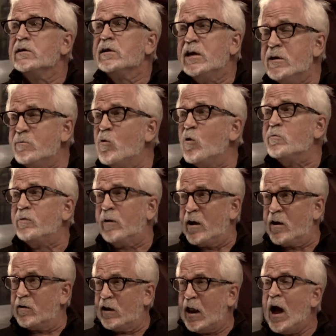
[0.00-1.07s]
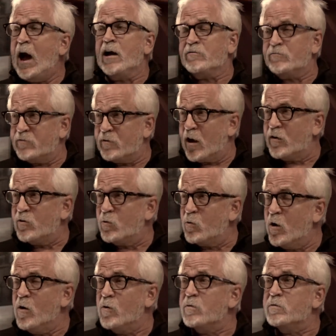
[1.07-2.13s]
keyboard player live on the
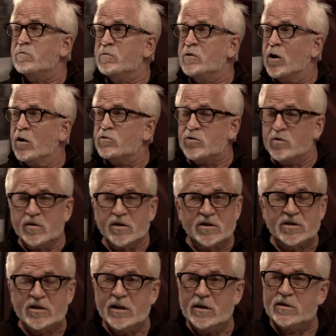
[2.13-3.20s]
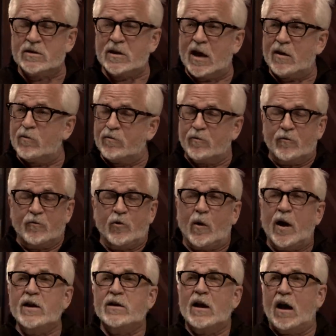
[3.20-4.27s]
road, you yeah. know, doing the synths, had a
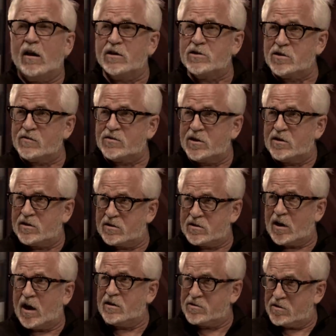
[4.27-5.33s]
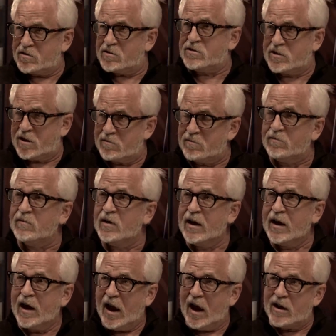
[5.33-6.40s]
great knowledge of synthesizers and,
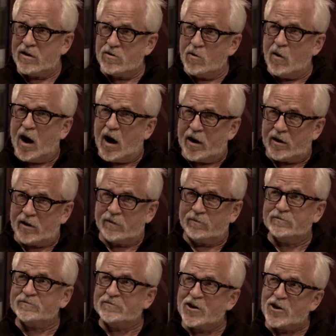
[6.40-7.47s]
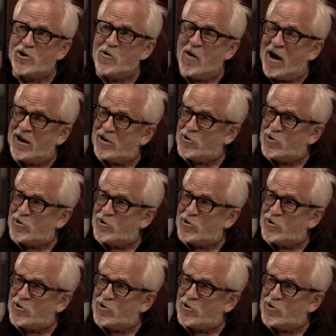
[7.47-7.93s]
and knew how to knew how to